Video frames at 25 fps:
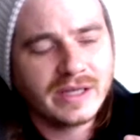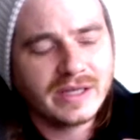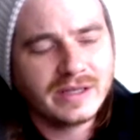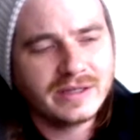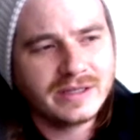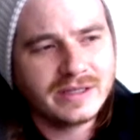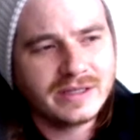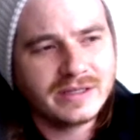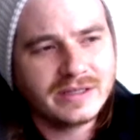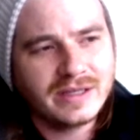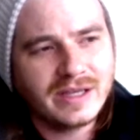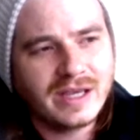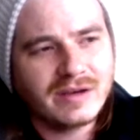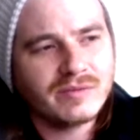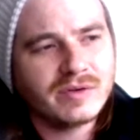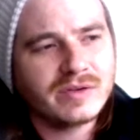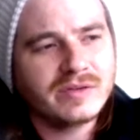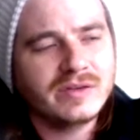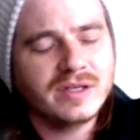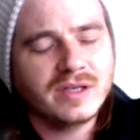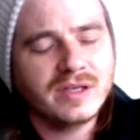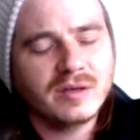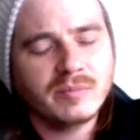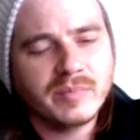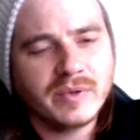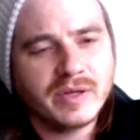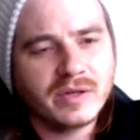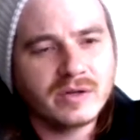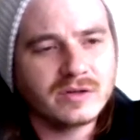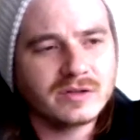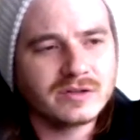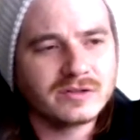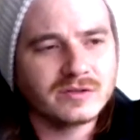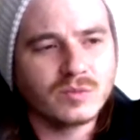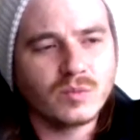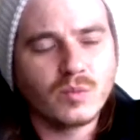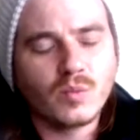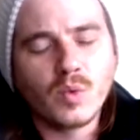and everything
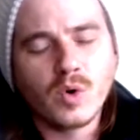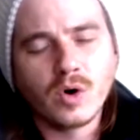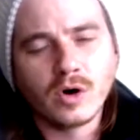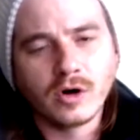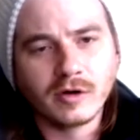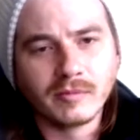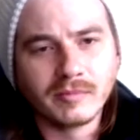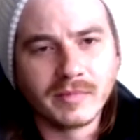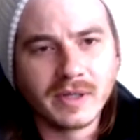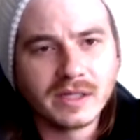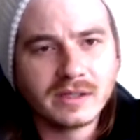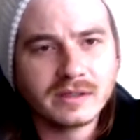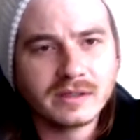appears warm.